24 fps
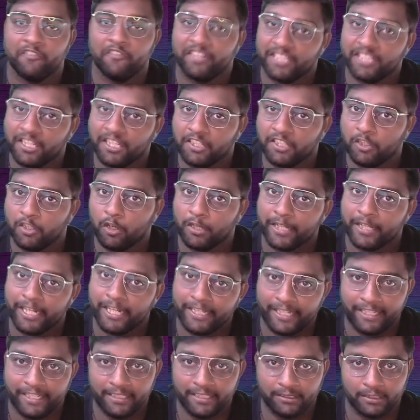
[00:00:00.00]
whether you are
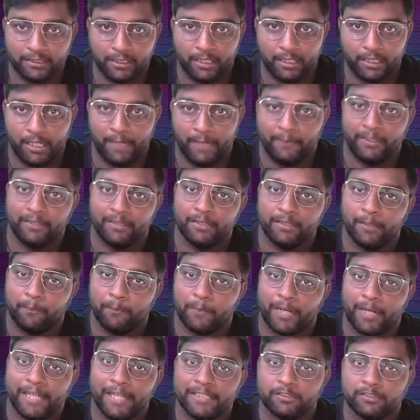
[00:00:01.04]
getting the
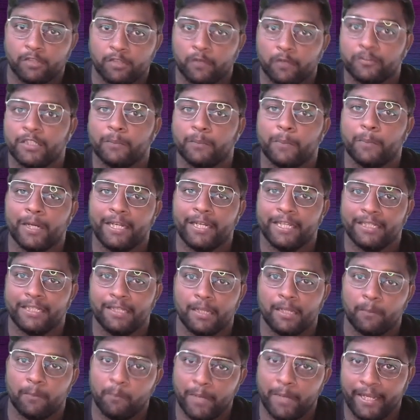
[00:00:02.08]
price of that
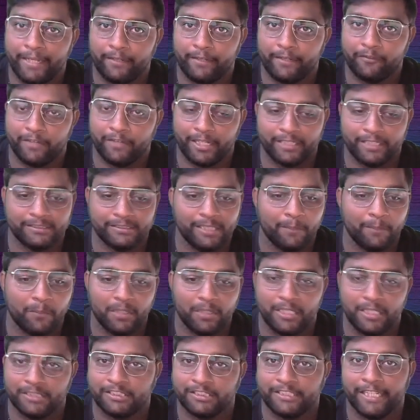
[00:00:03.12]
particular bike. For
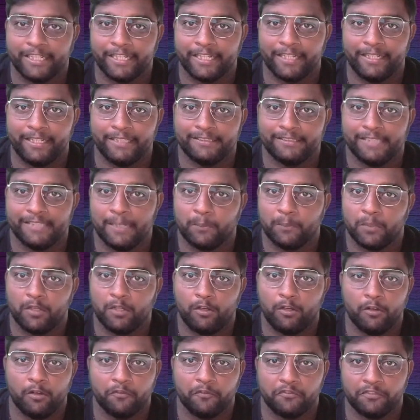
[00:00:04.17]
example, let's take an
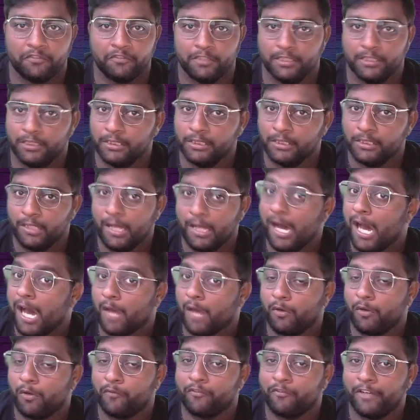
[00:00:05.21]
example of
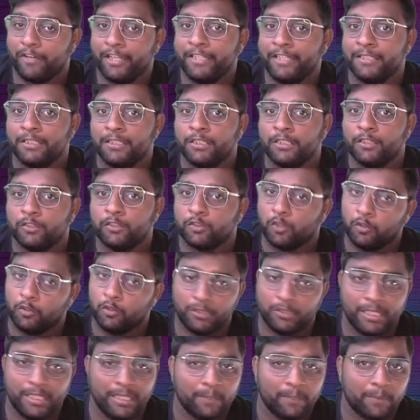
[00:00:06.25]
R15. So
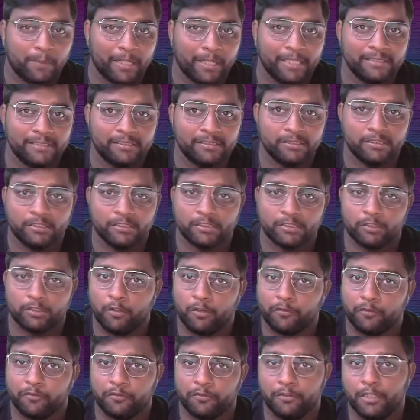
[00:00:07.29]
today the price is
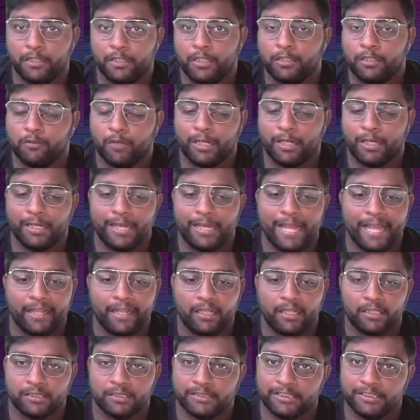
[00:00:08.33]
of
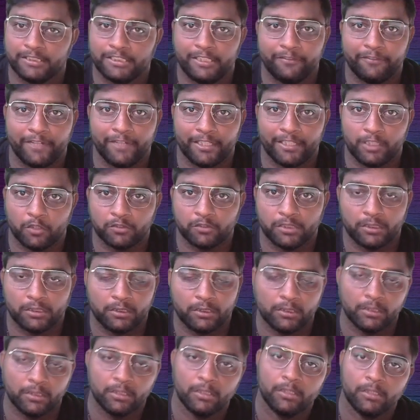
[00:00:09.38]

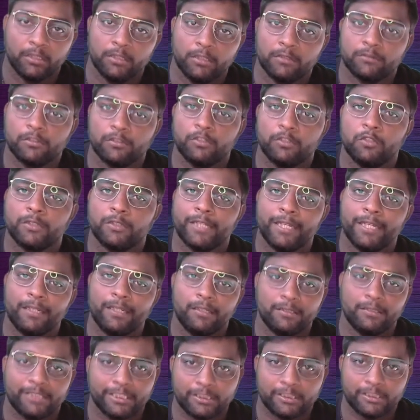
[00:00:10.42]
1,65,000. So you
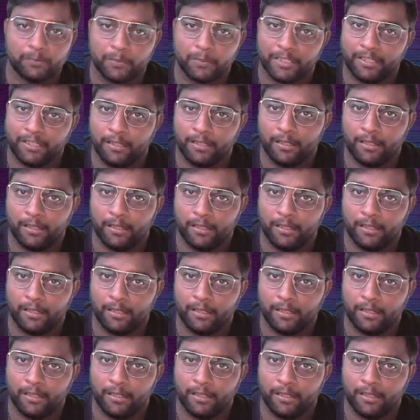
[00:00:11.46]
can just